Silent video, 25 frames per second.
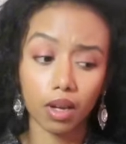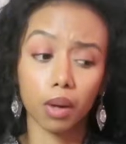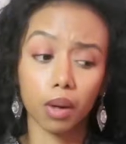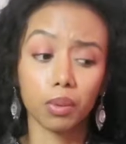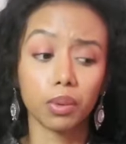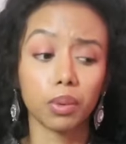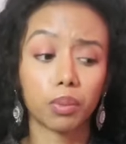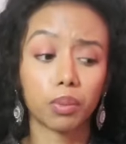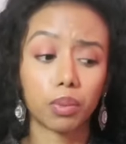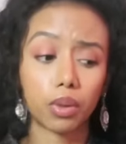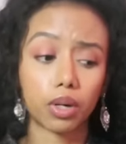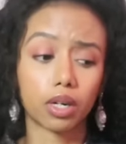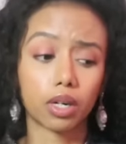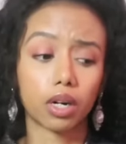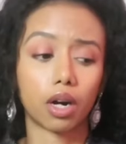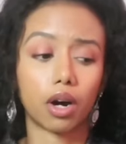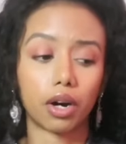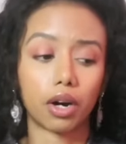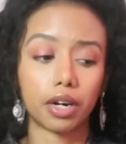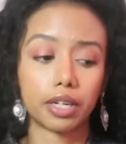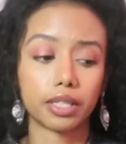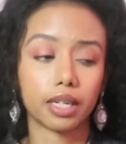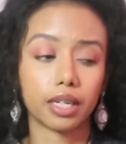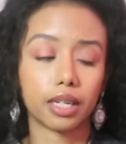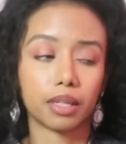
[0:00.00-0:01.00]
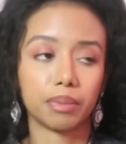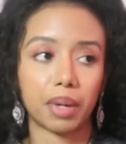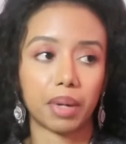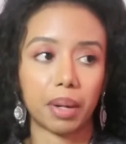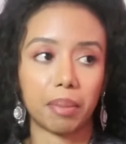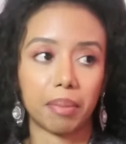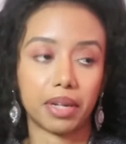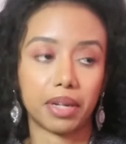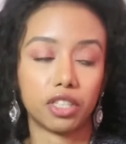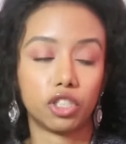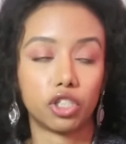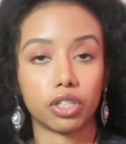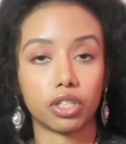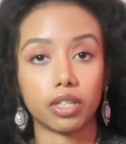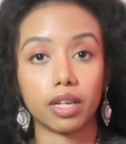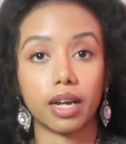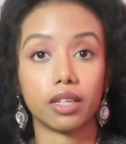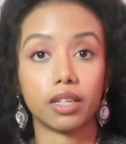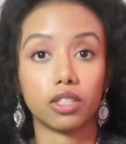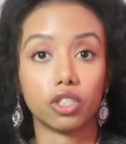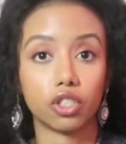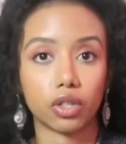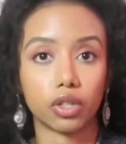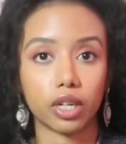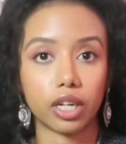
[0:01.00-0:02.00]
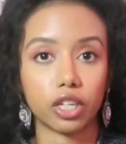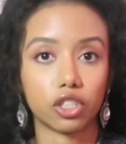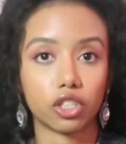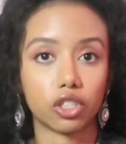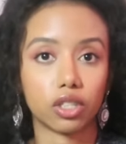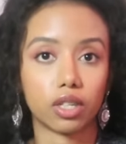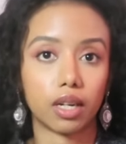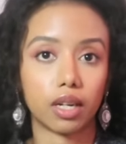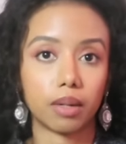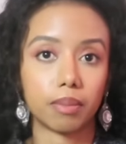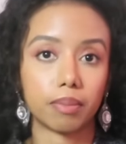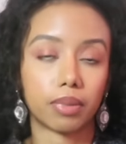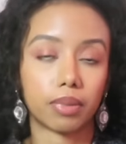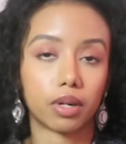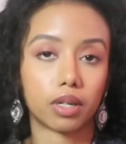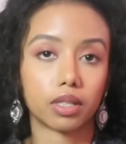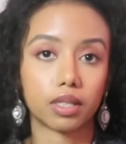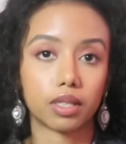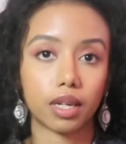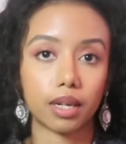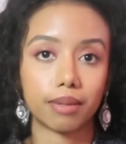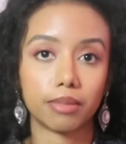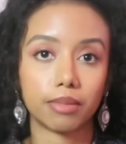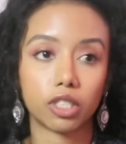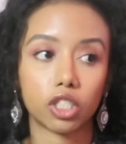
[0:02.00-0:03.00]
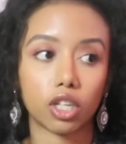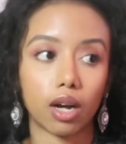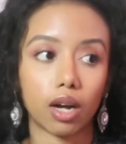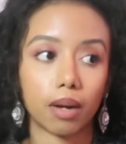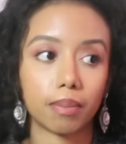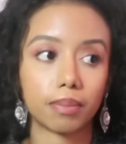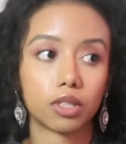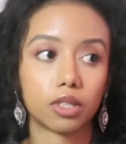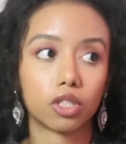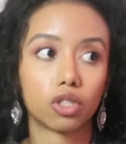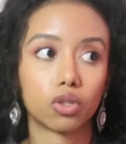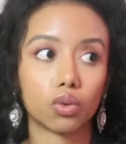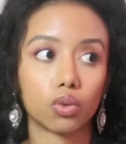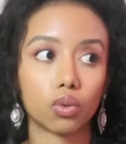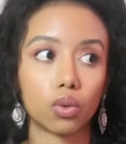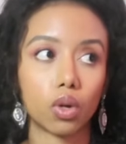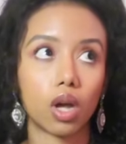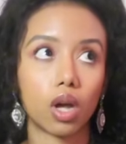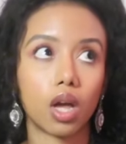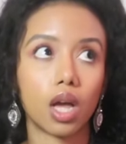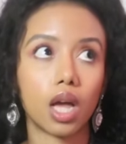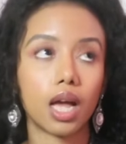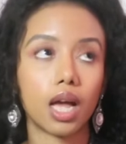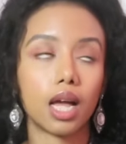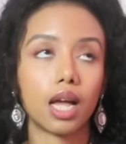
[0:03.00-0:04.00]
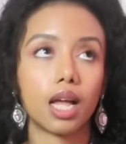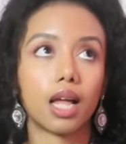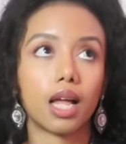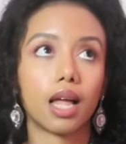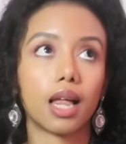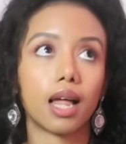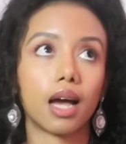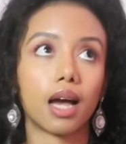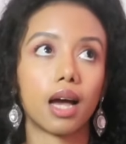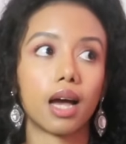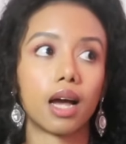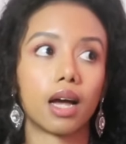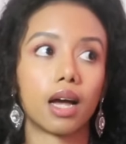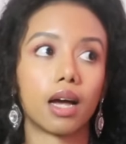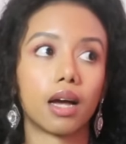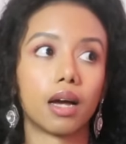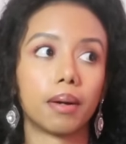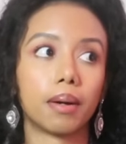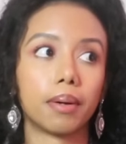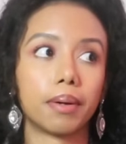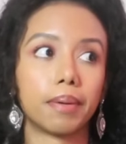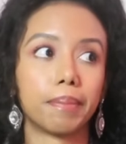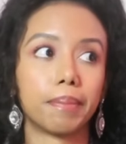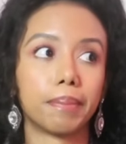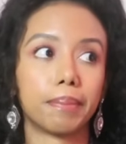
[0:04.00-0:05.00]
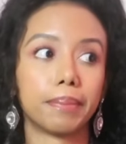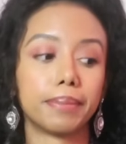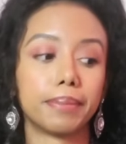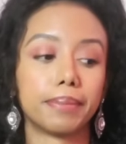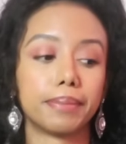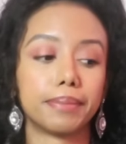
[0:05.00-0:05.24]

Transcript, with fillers: I will work hard in my education and part-time job to um,